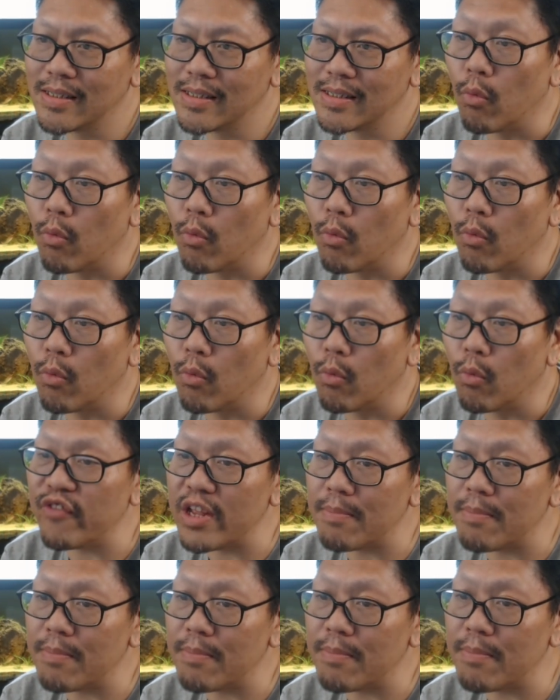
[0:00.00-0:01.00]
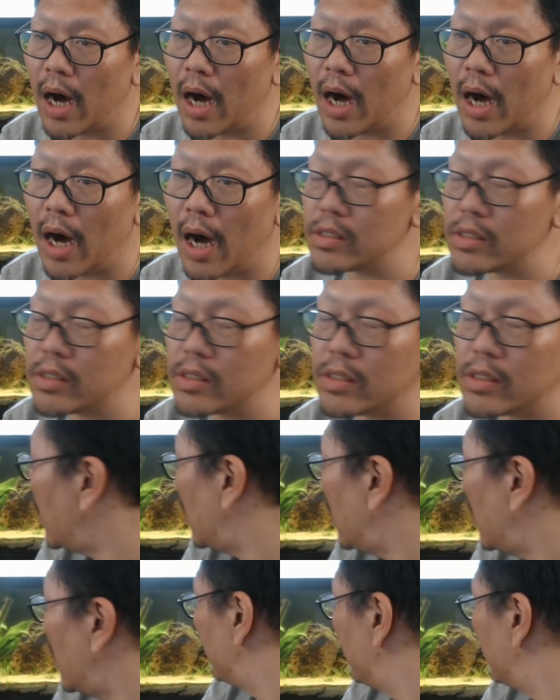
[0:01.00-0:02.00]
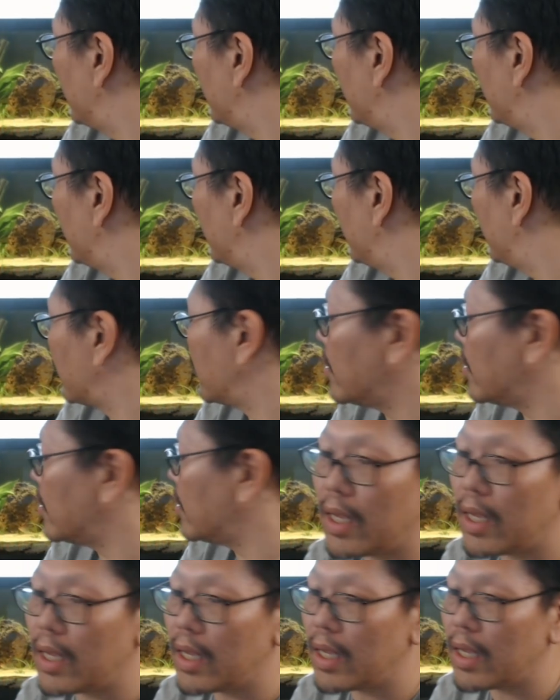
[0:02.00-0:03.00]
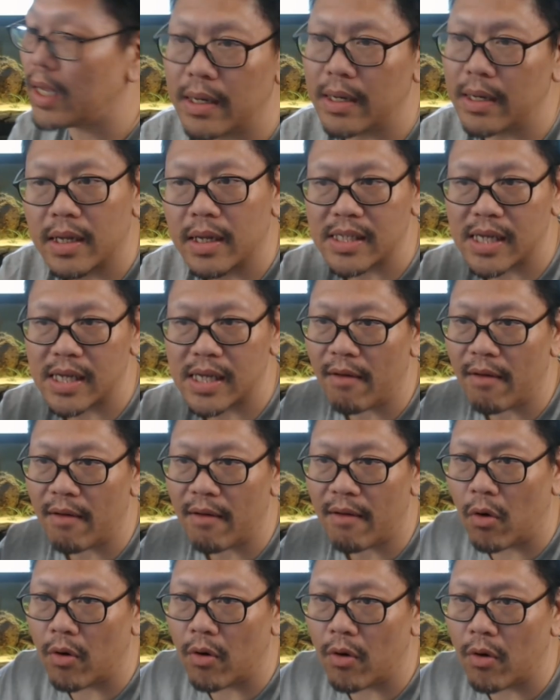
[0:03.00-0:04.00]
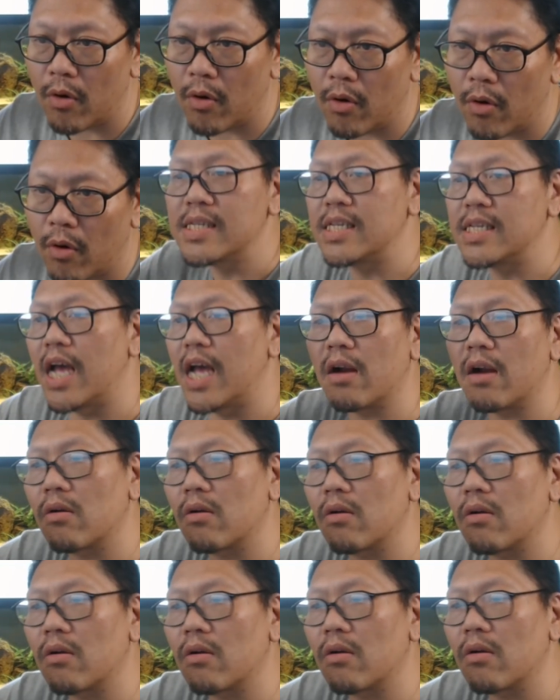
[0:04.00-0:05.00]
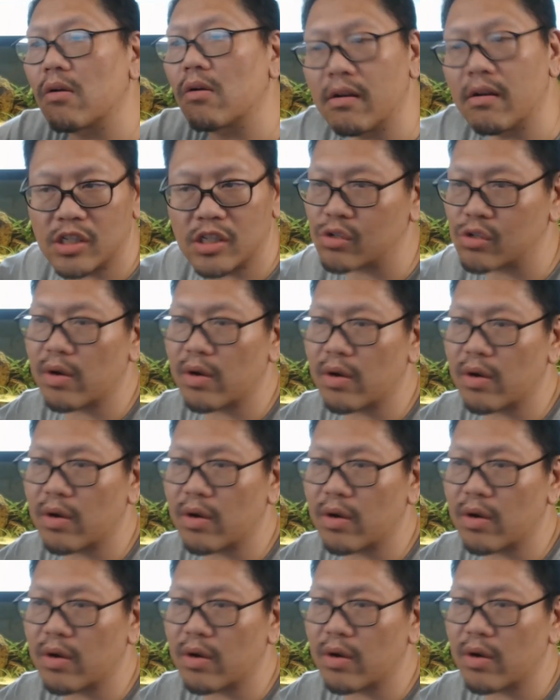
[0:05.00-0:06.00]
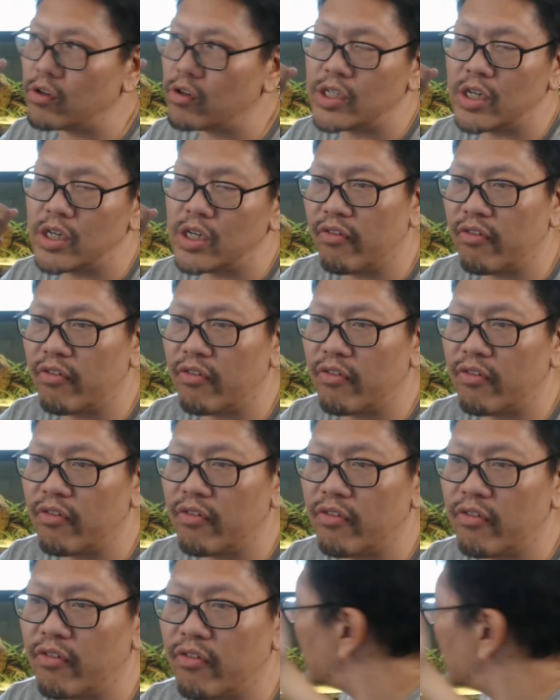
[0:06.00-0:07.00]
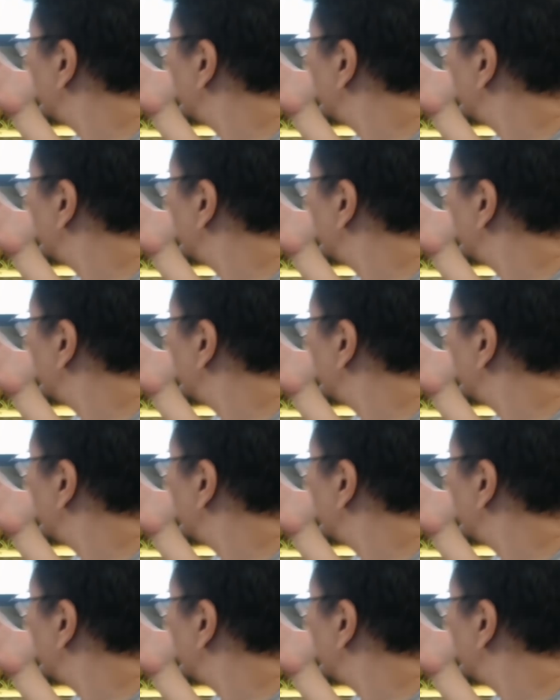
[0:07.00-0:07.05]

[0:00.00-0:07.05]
What do I feed my autos? Nothing really. I mean, because I have more than... See, I don't scrape the algae off the back